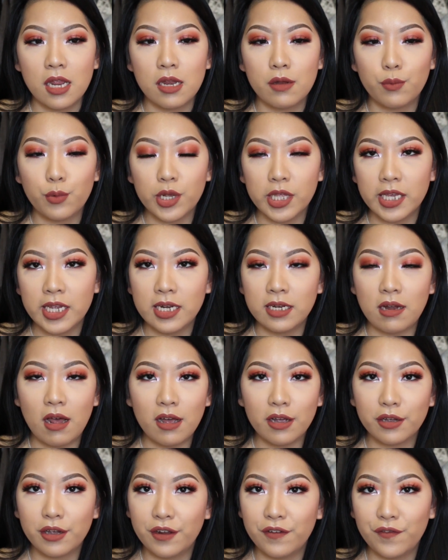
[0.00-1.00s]
really
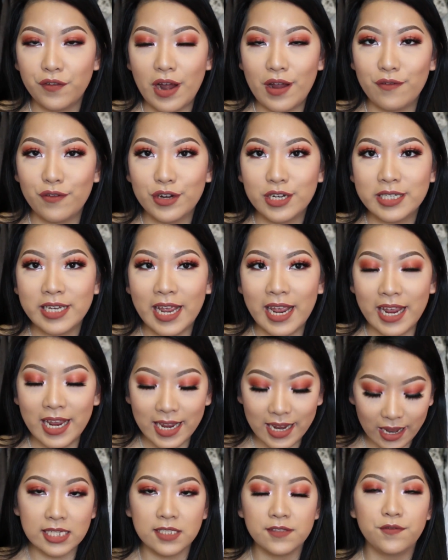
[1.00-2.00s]
not good for every
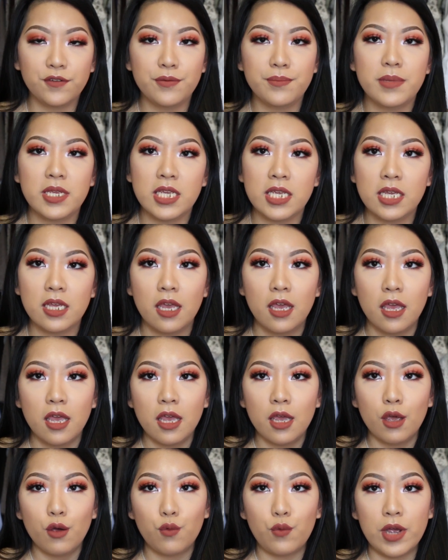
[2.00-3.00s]
day. As for me,
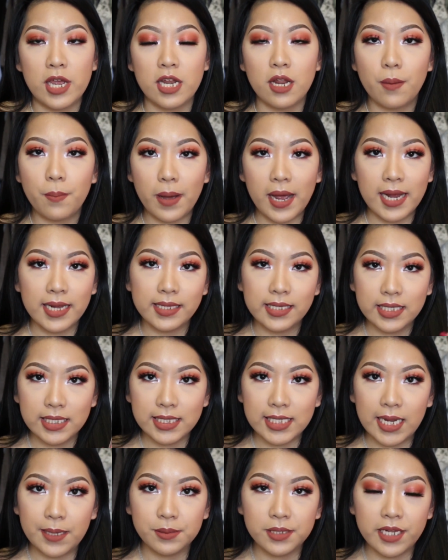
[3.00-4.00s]
when buying these
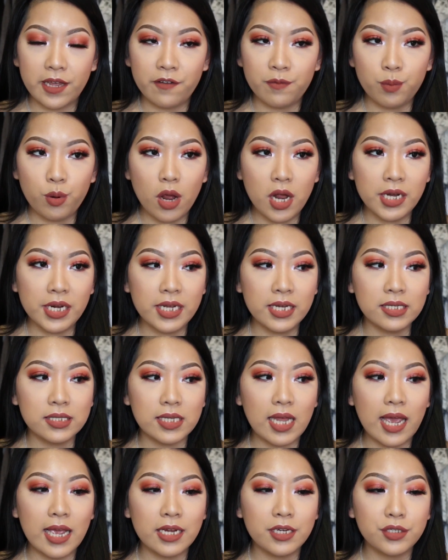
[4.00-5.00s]
types of products,
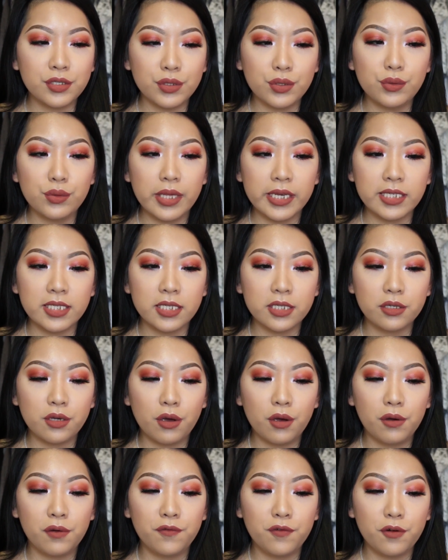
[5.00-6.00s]
I do like to
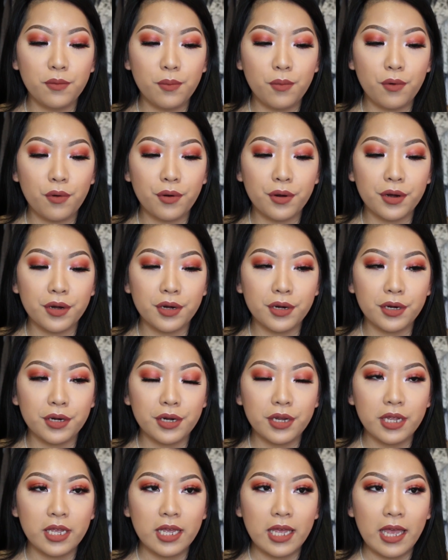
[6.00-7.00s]
go for more
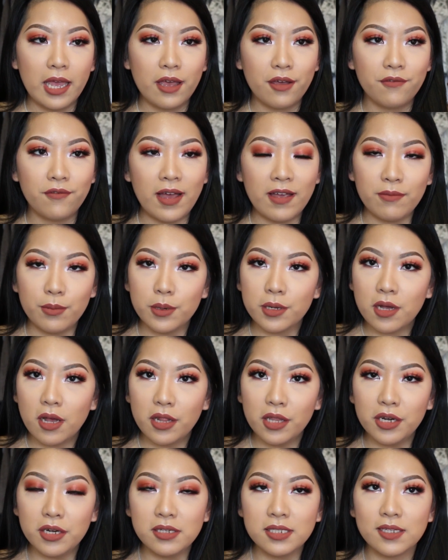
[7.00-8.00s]
vibrant
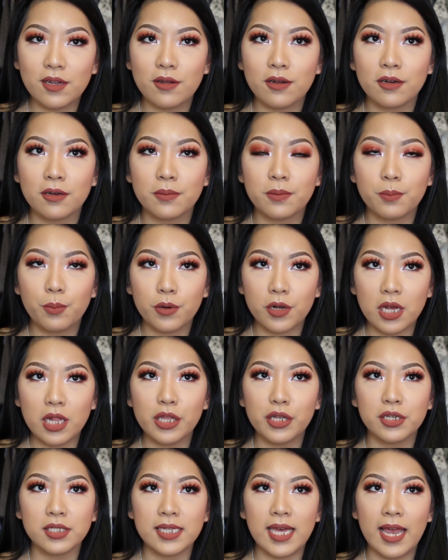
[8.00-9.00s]
colors, or
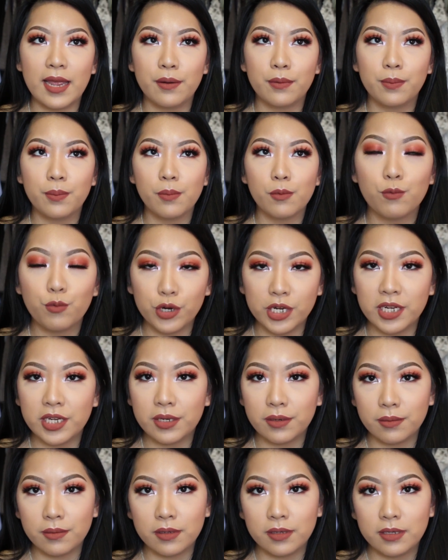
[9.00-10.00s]
colors I
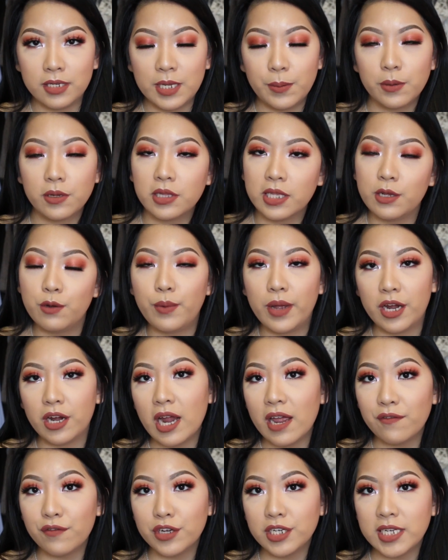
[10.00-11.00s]
wouldn't typically wear
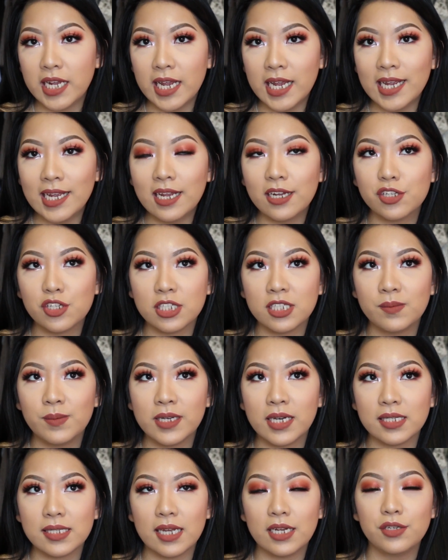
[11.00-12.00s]
every day, just
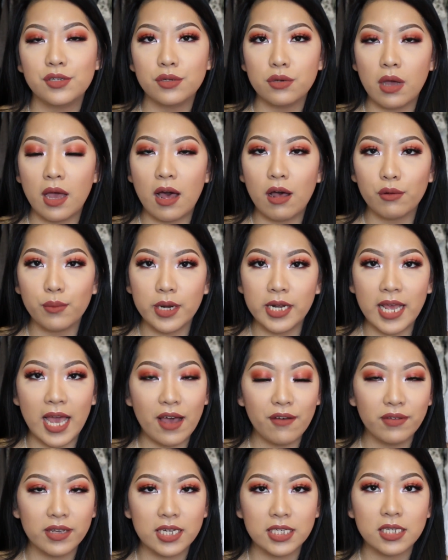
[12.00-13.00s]
because I do already
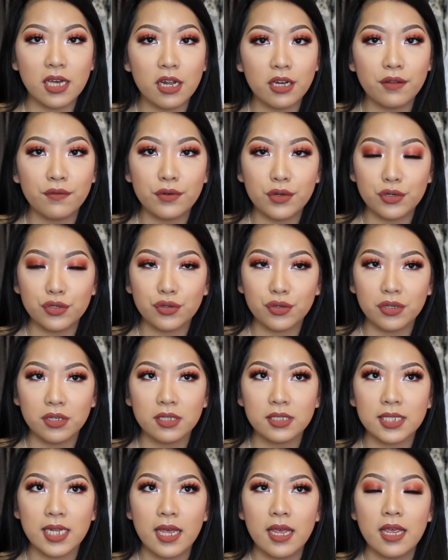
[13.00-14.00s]
have like a ton of
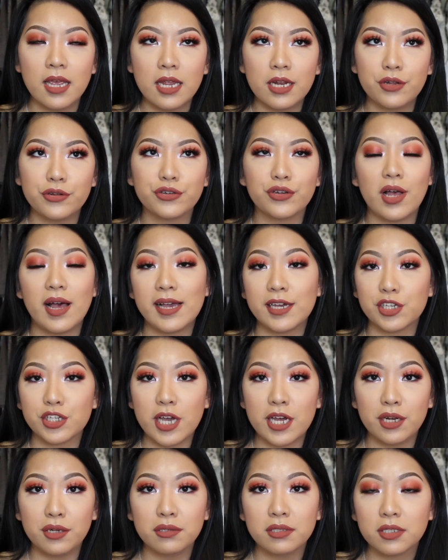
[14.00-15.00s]
neutrals, neutral
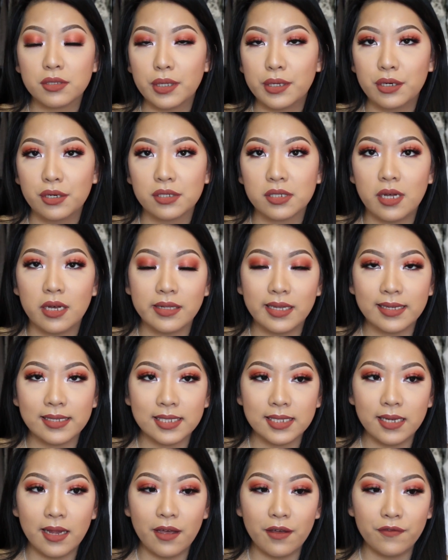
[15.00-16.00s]
eyeshadows, glitters, all that
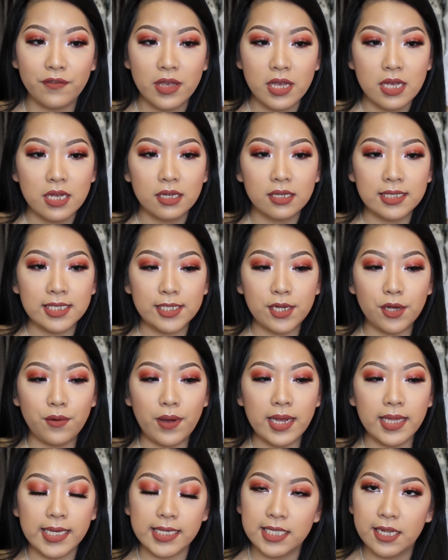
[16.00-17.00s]
stuff. So
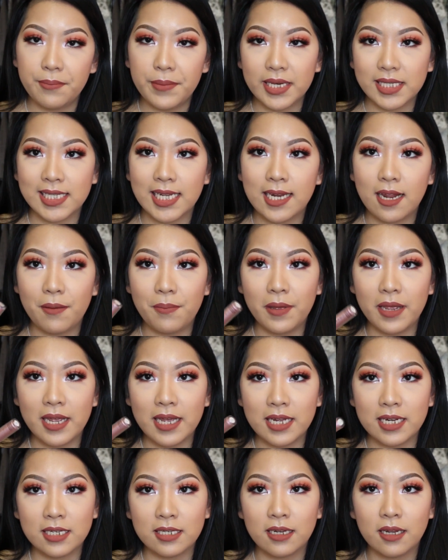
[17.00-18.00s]
I like to mix it up
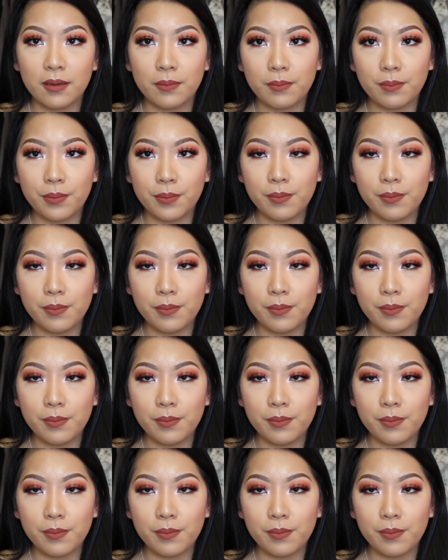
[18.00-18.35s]
and